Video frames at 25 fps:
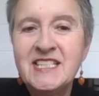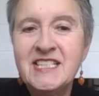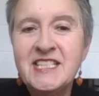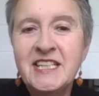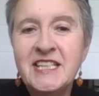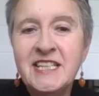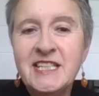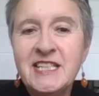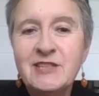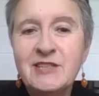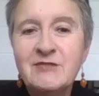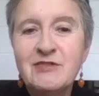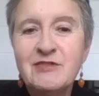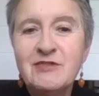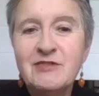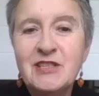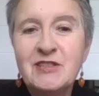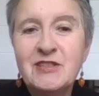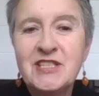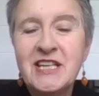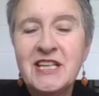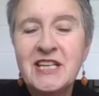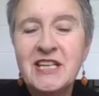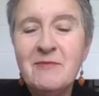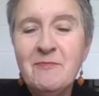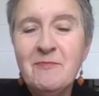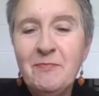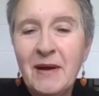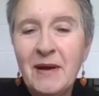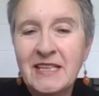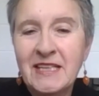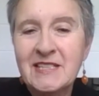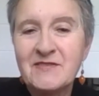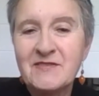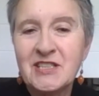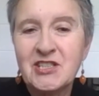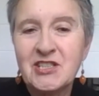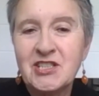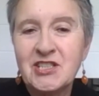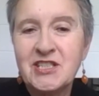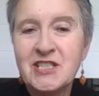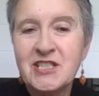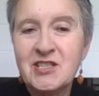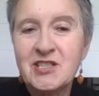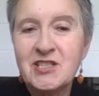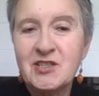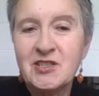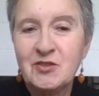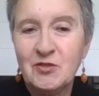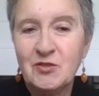In seeking to reduce the impact of such
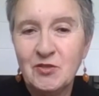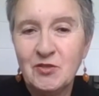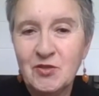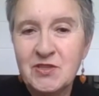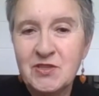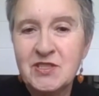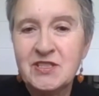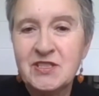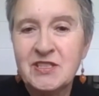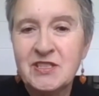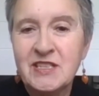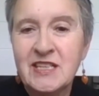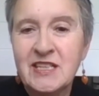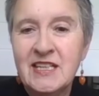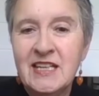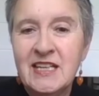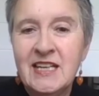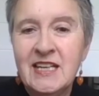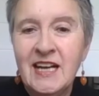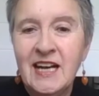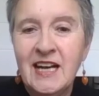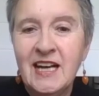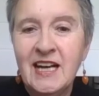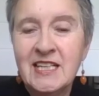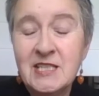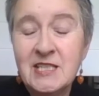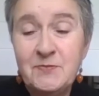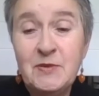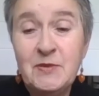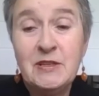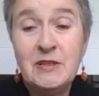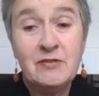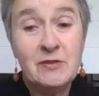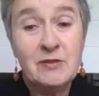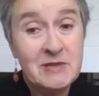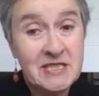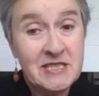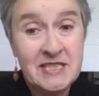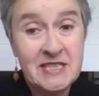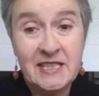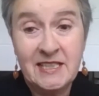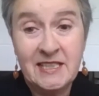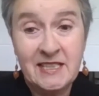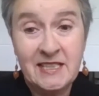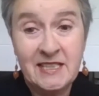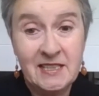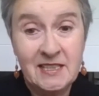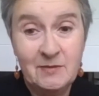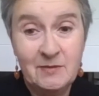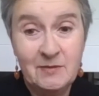discourse, I speak from a
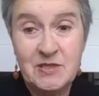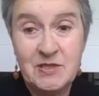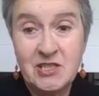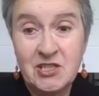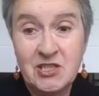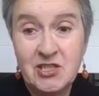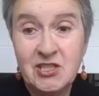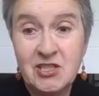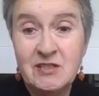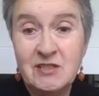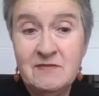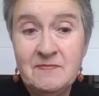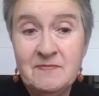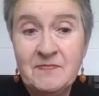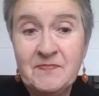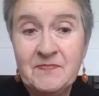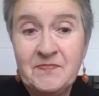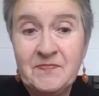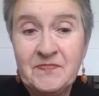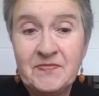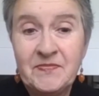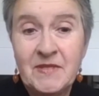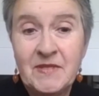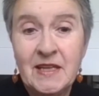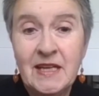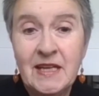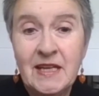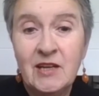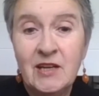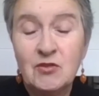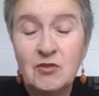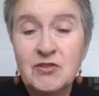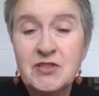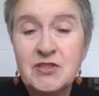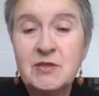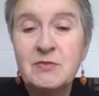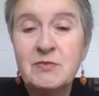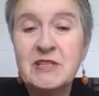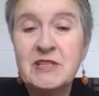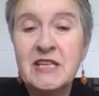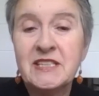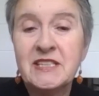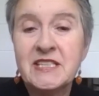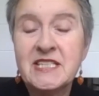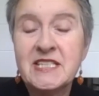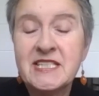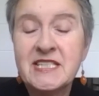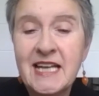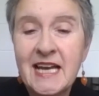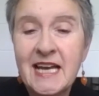secular position, and also with
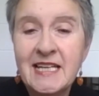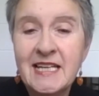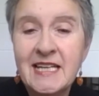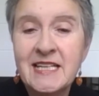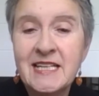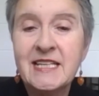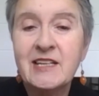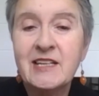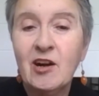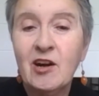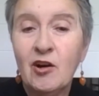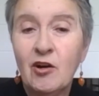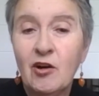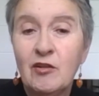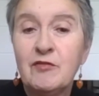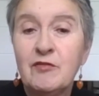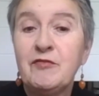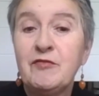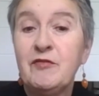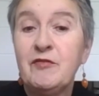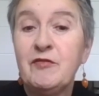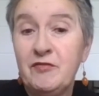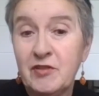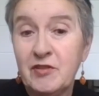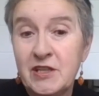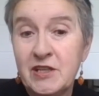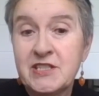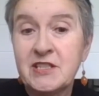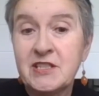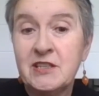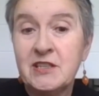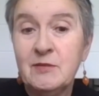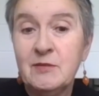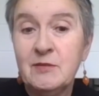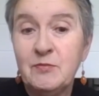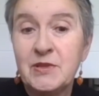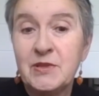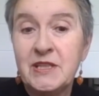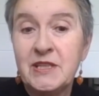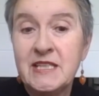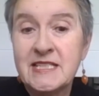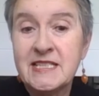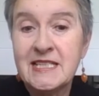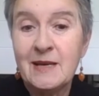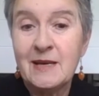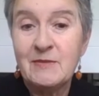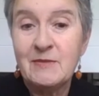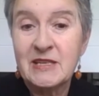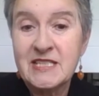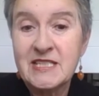understanding of, for example, the
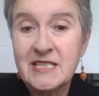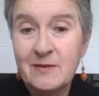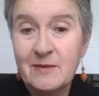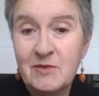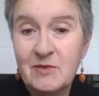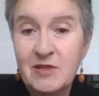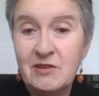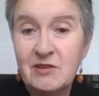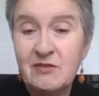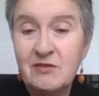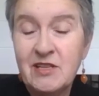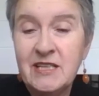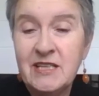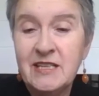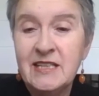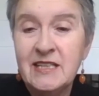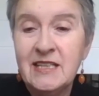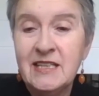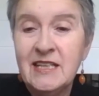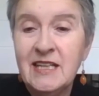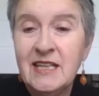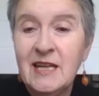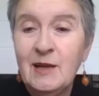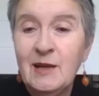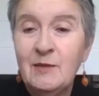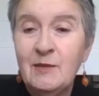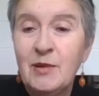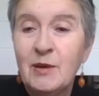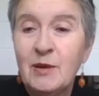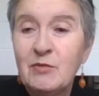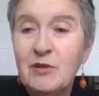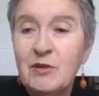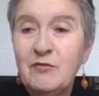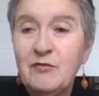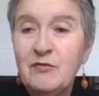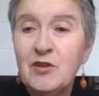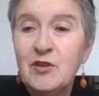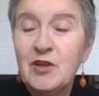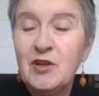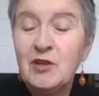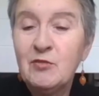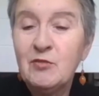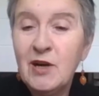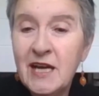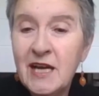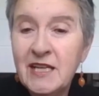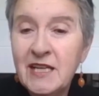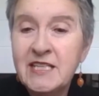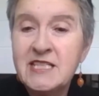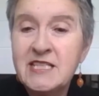Islamic seminary, but with full
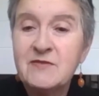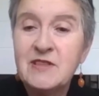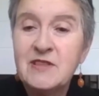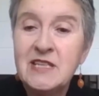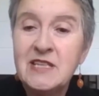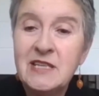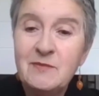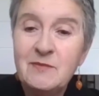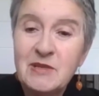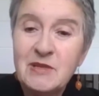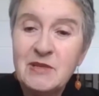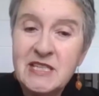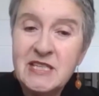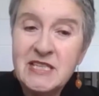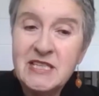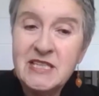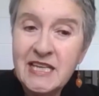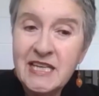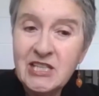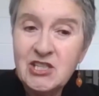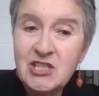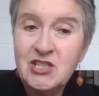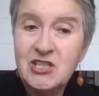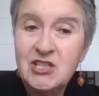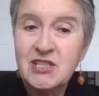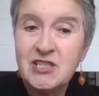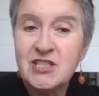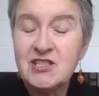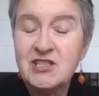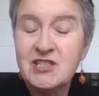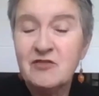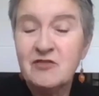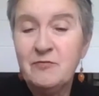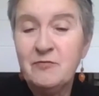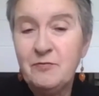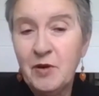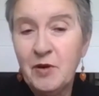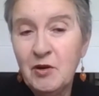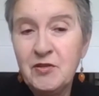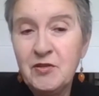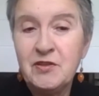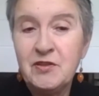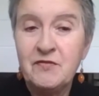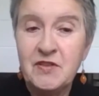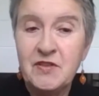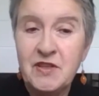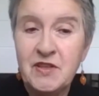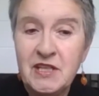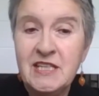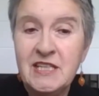awareness of the limitations of both
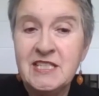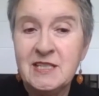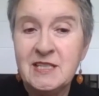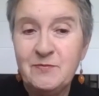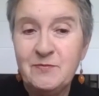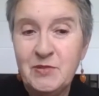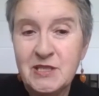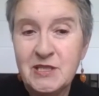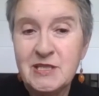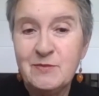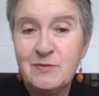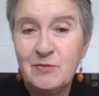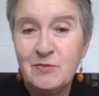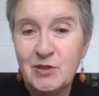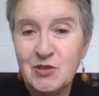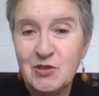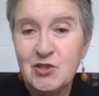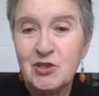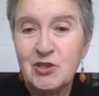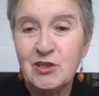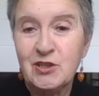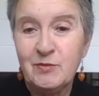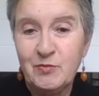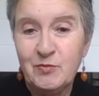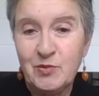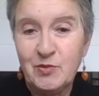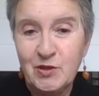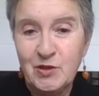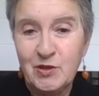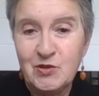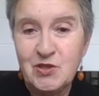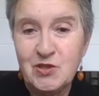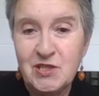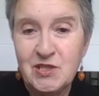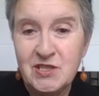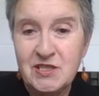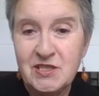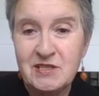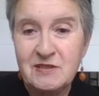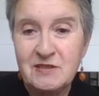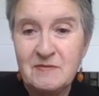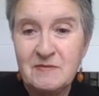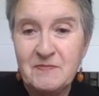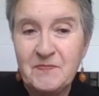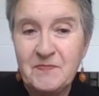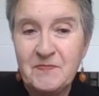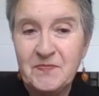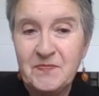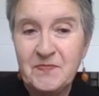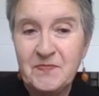of these epistemological approaches.